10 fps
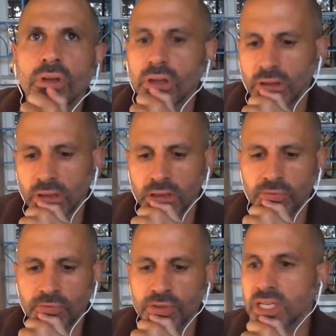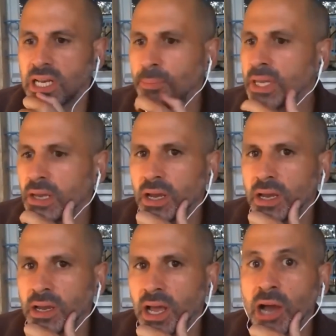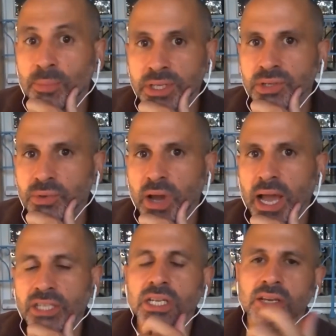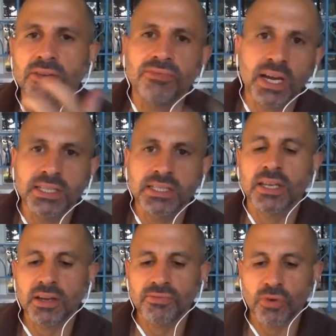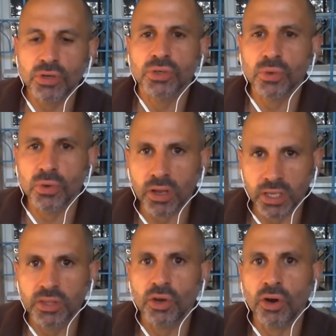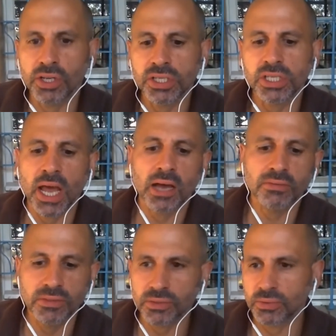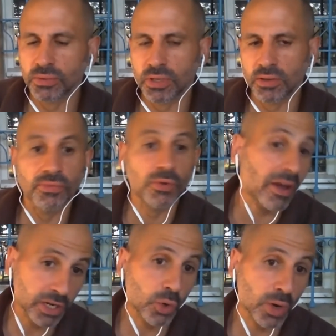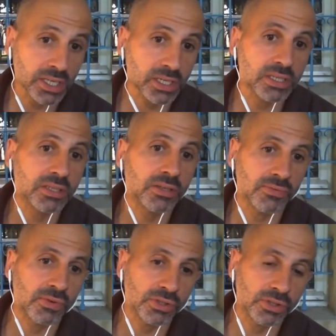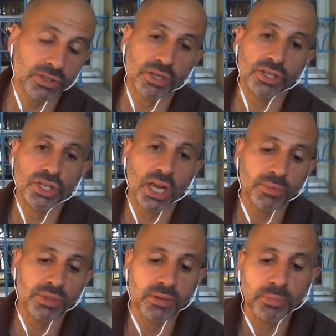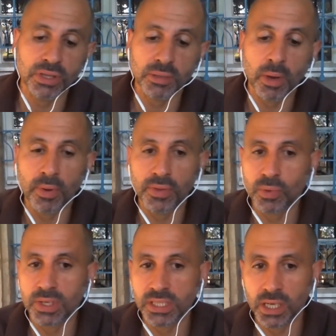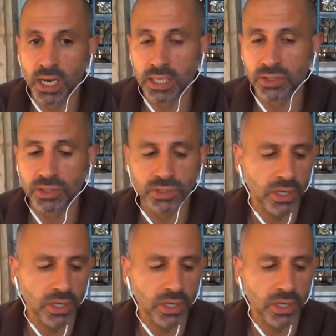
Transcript: Firstly, allow me to actually invite folks who are in the audience now to, if you have any questions for Dr. Hisham, to put them up on the question and answers